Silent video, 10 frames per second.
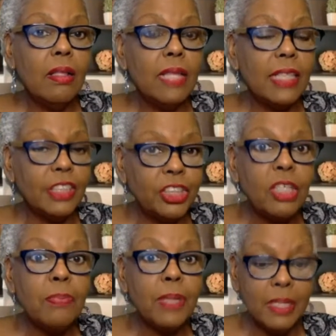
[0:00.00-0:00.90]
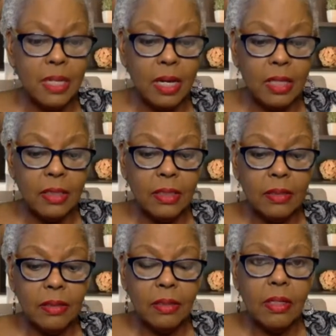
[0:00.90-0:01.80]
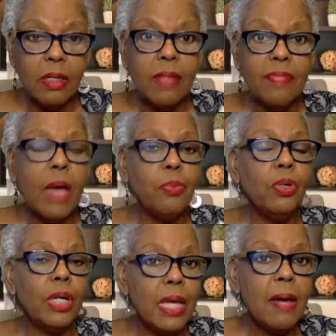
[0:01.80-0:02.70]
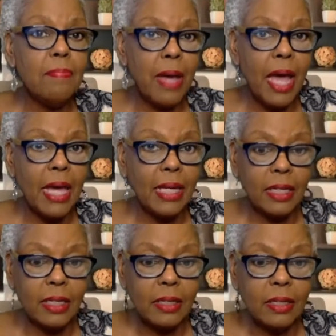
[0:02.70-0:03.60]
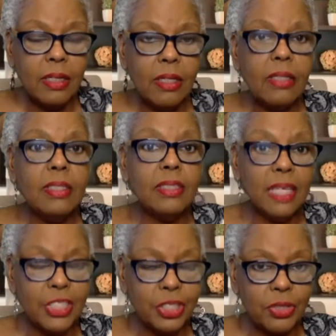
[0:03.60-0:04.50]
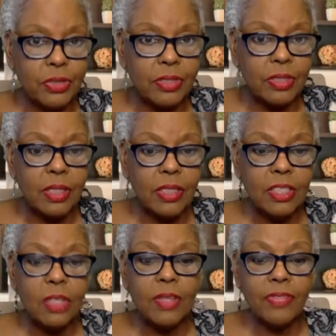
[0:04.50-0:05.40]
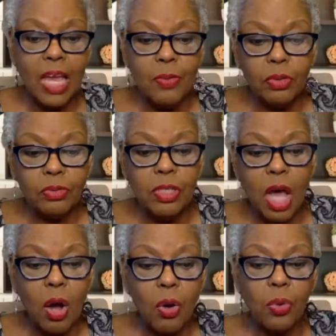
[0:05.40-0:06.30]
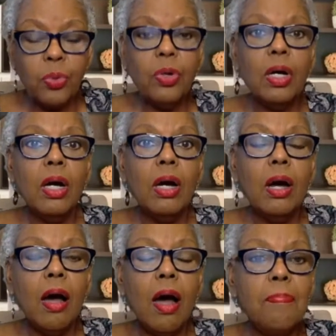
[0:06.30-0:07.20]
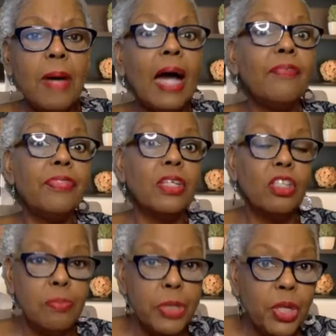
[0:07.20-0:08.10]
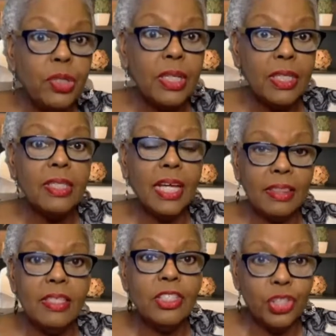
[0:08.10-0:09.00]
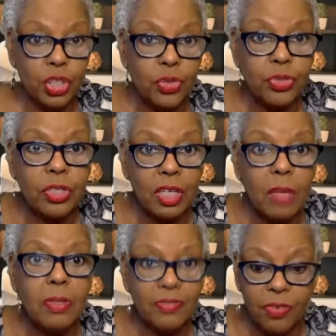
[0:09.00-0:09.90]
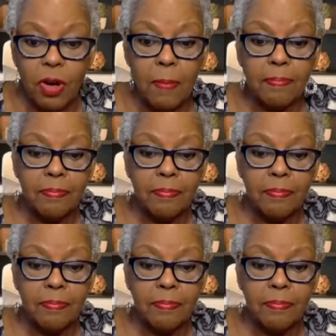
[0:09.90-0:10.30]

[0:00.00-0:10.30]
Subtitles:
that should be done that will impact the teachers so that they will know about the community that these children are coming from,